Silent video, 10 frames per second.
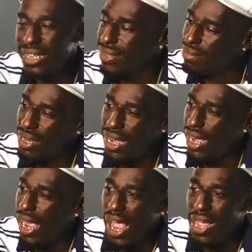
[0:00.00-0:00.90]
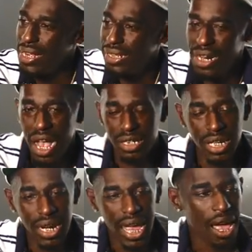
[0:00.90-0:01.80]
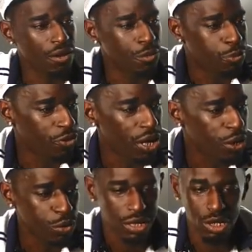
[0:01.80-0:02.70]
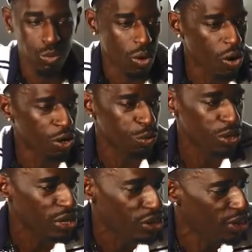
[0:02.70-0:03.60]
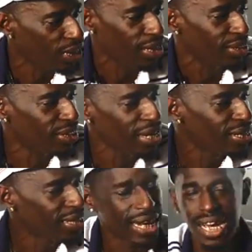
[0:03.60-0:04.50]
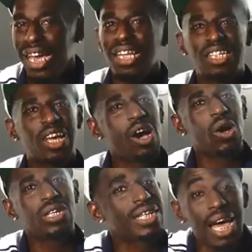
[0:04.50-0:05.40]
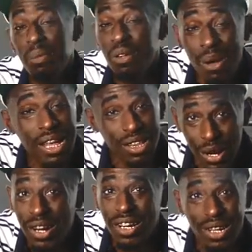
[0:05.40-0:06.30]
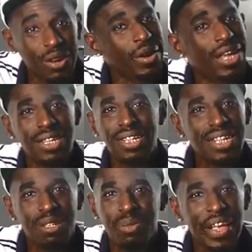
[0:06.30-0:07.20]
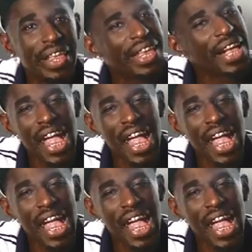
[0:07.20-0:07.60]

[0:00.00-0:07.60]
I mean, you, I mean. Then they have you fucking with this water with the chickens. Your hands cold. It's got to be about 30 degrees in this bitch.